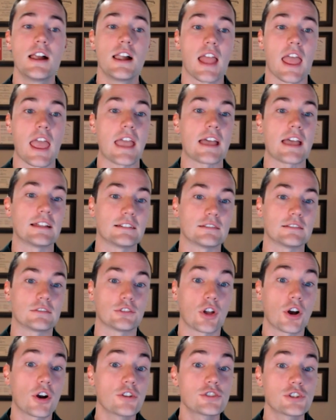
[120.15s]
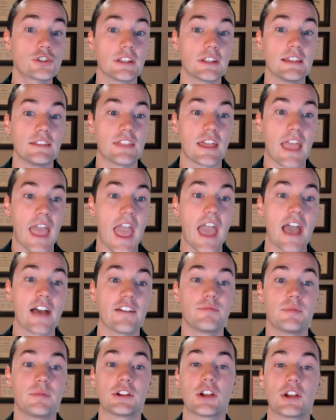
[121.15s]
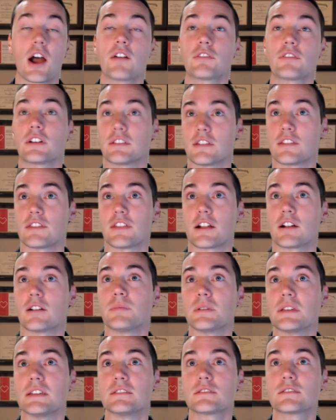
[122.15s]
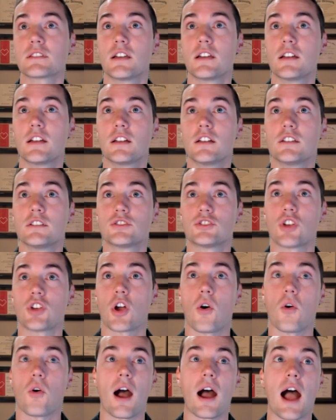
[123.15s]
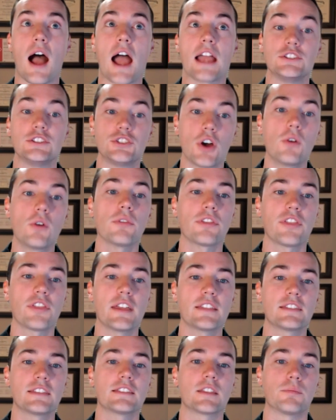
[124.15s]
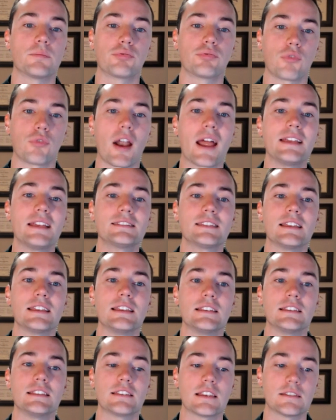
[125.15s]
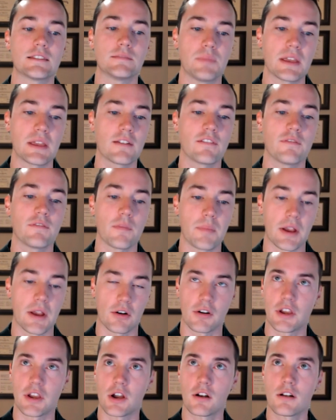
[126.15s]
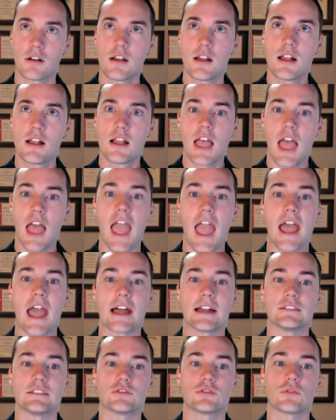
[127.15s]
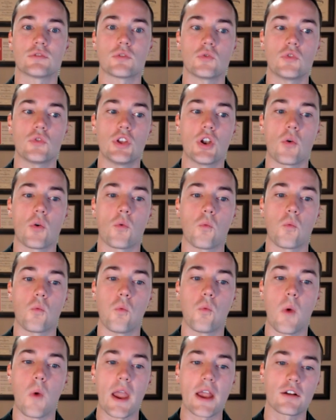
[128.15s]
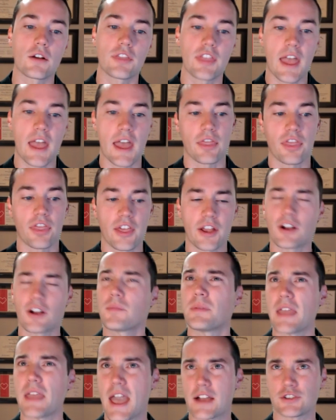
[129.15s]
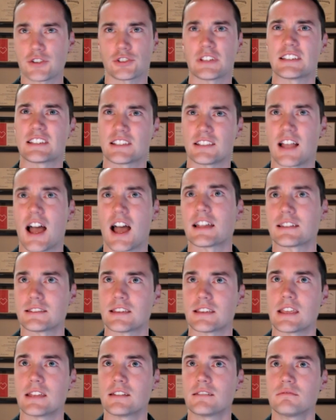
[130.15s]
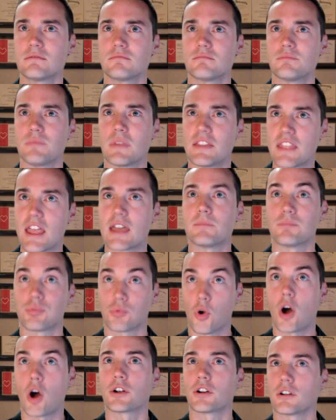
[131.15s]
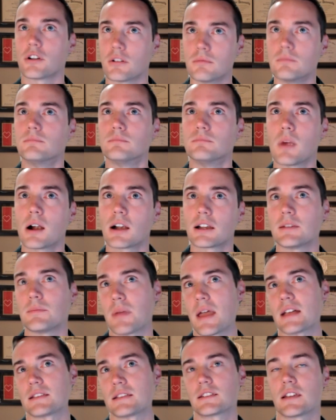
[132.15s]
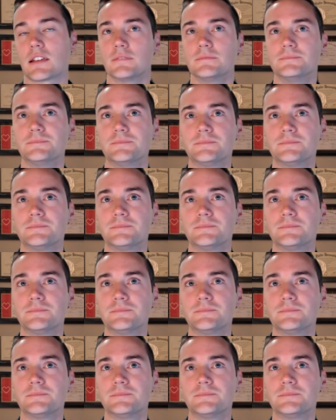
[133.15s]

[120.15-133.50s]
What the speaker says: And largely, they have been covering the therapies. So I don't think that the price is as big of a barrier as, where that therapy actually slots in that broader market basket.